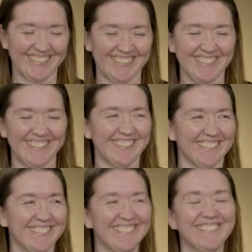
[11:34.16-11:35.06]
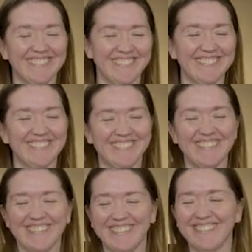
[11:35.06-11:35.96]

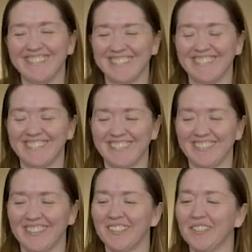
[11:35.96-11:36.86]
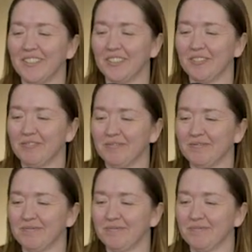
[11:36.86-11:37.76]

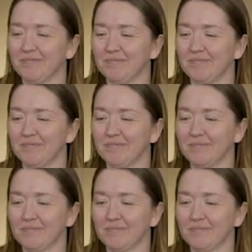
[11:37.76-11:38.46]
This person isn't speaking.